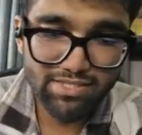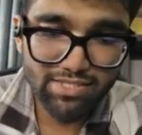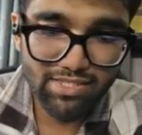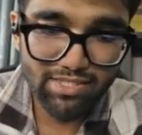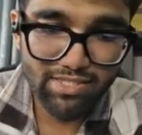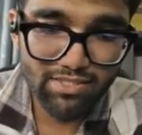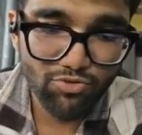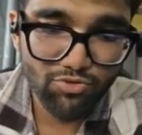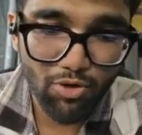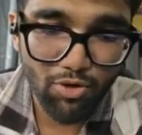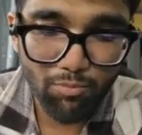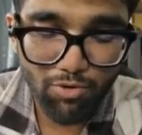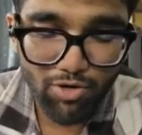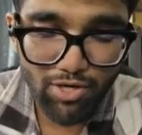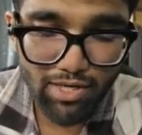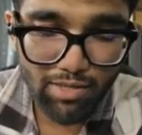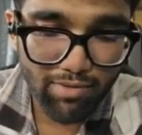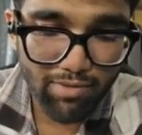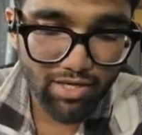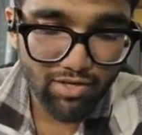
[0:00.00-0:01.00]
in
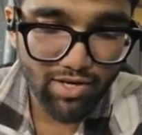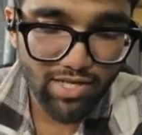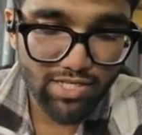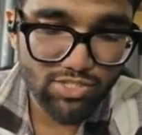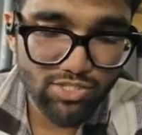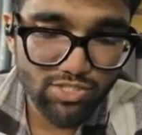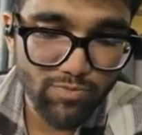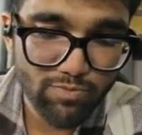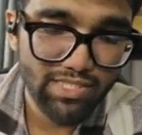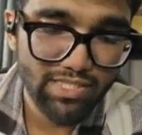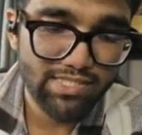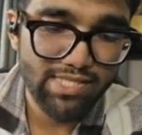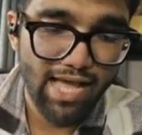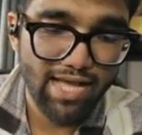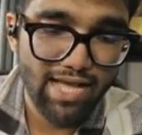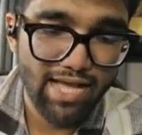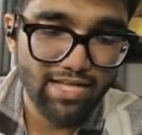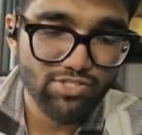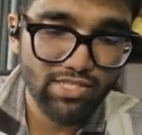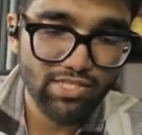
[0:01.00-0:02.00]
thrombotic microangiopathy is
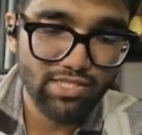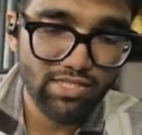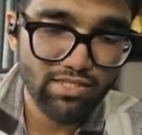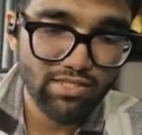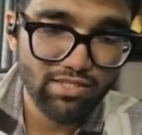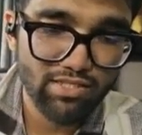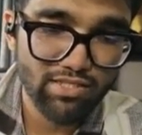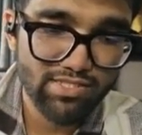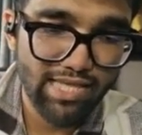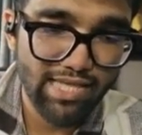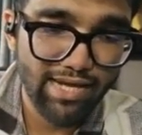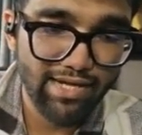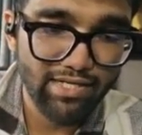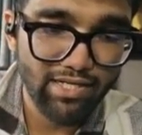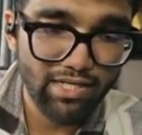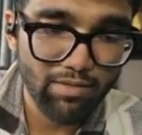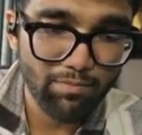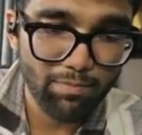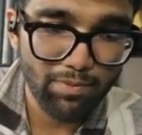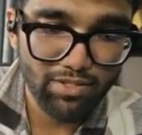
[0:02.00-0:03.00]
actually the
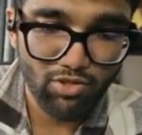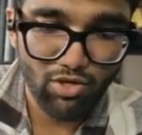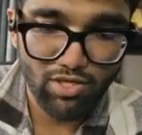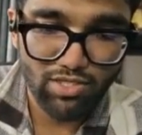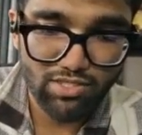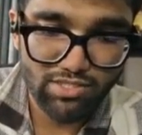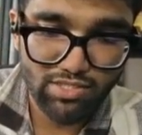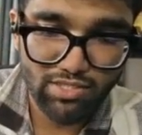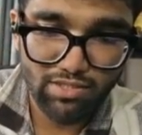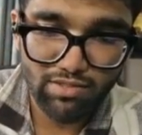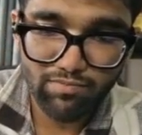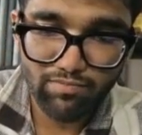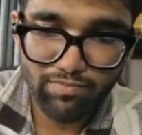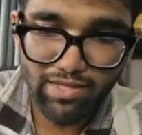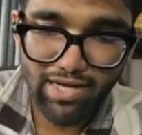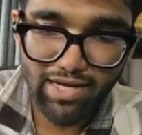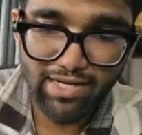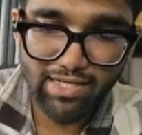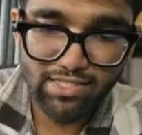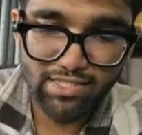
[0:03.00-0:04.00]
center pathology.
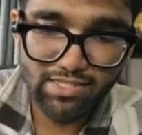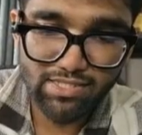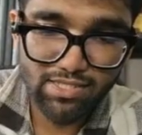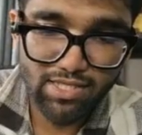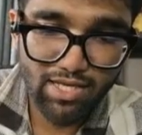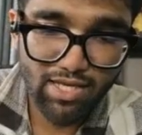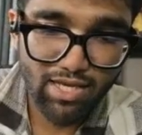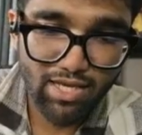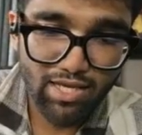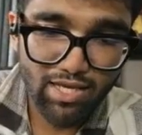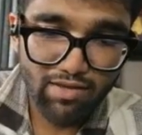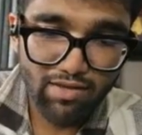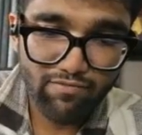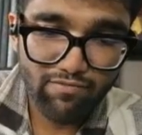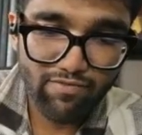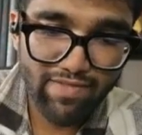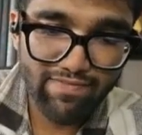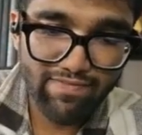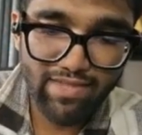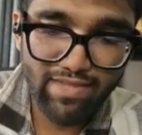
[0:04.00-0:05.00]
That is,
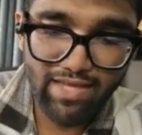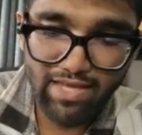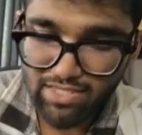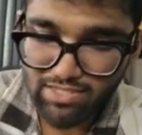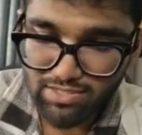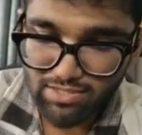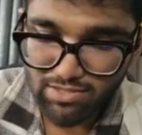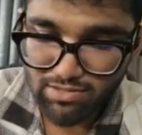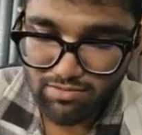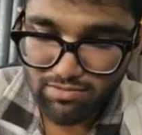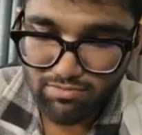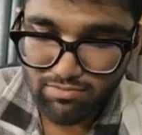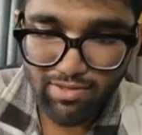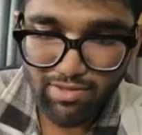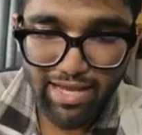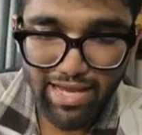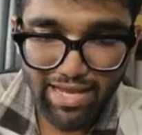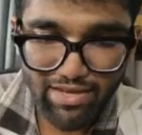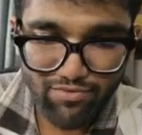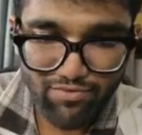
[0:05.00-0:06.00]
when there is,
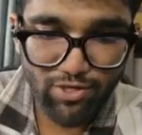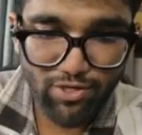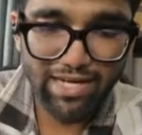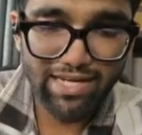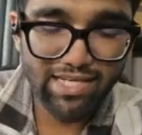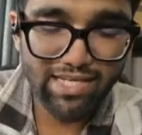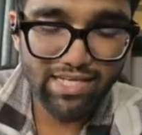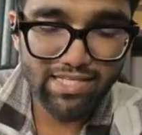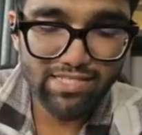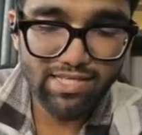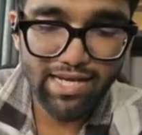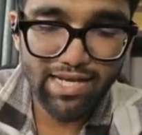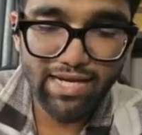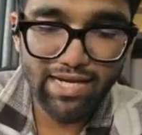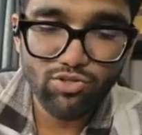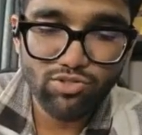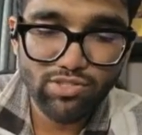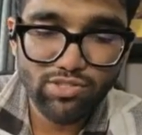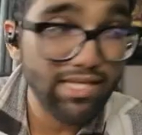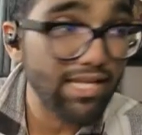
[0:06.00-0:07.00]
for any reason,
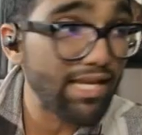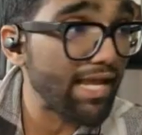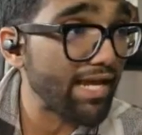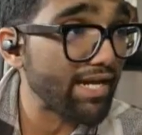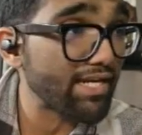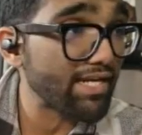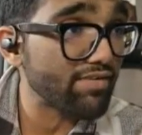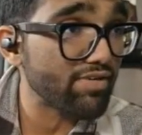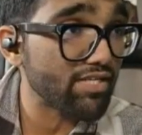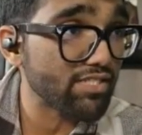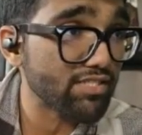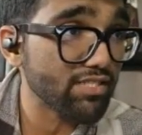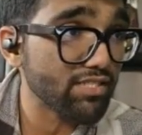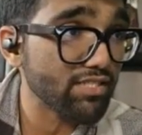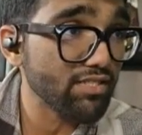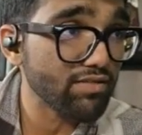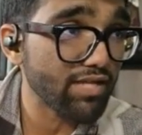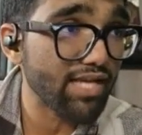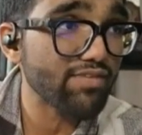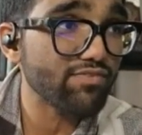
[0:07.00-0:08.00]
endothelial
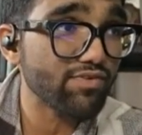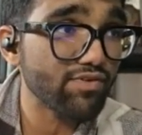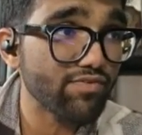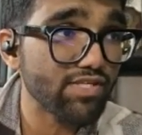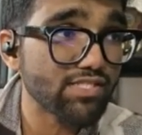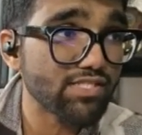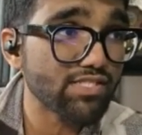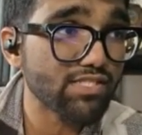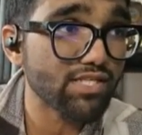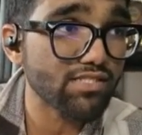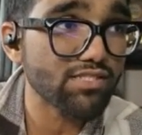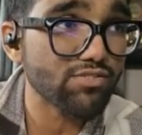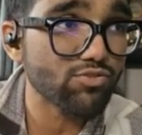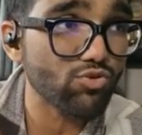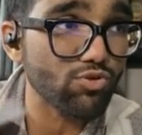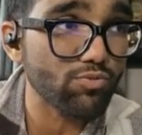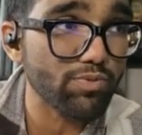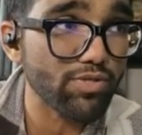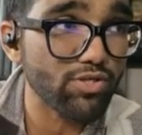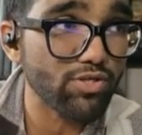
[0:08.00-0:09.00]
activation, as we've discussed, this
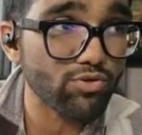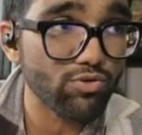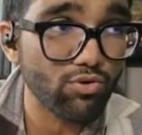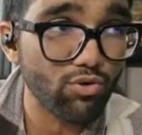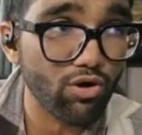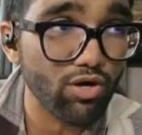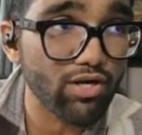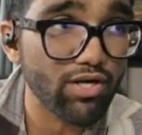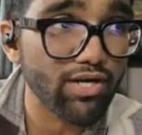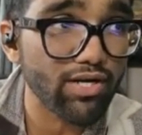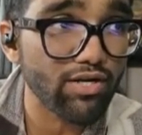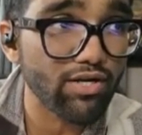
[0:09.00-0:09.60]
could be due to alternate